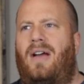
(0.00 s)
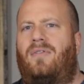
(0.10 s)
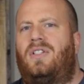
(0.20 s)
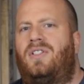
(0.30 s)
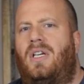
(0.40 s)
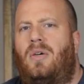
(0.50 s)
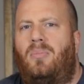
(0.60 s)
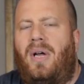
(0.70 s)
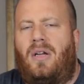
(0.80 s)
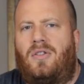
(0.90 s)
every single
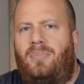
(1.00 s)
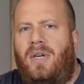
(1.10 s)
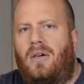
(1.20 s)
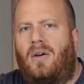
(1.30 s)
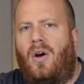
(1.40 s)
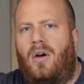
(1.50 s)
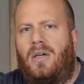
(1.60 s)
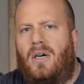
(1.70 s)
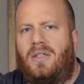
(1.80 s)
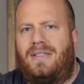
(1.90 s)
Bell's beer
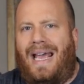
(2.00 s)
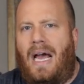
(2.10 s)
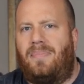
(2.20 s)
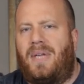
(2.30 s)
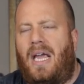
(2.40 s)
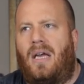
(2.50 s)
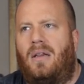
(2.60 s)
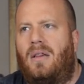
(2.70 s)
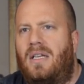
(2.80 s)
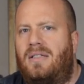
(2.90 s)
on Untappd
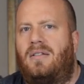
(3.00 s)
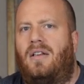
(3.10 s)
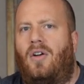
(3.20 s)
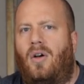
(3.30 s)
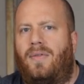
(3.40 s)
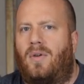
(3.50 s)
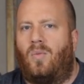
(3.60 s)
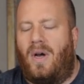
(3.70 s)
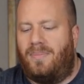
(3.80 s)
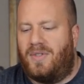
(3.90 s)
and listed on their
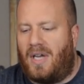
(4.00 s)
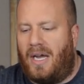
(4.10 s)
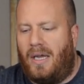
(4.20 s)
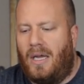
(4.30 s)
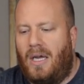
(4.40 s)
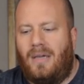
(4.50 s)
website